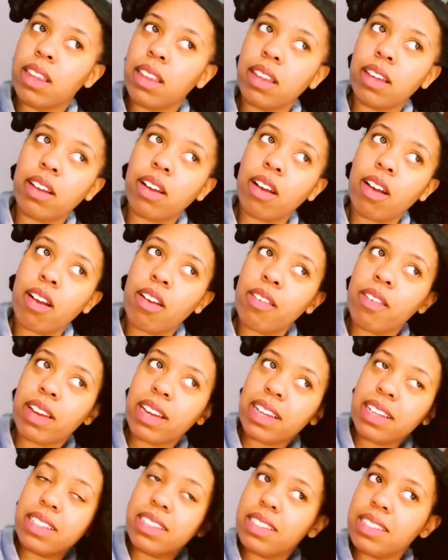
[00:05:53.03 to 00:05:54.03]
They're
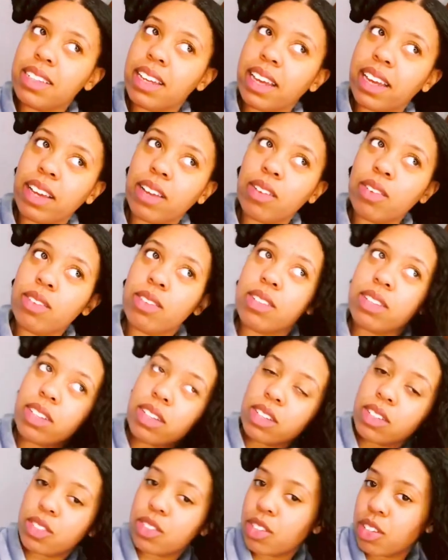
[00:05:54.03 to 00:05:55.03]
already detangled,
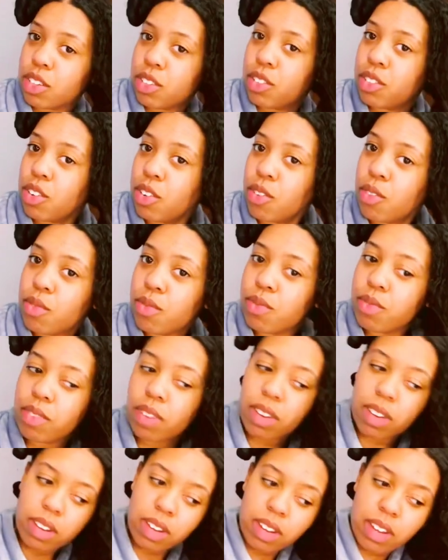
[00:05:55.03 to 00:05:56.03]
so don't
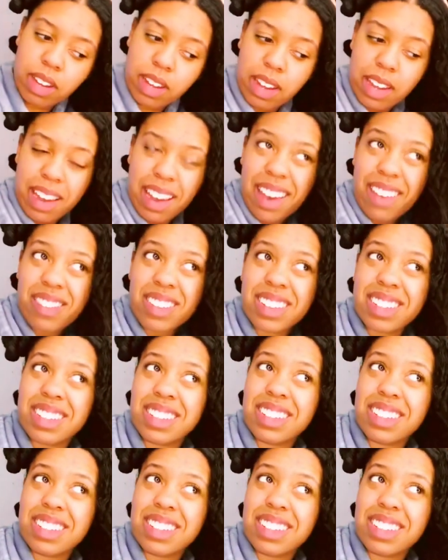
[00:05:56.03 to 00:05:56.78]
have to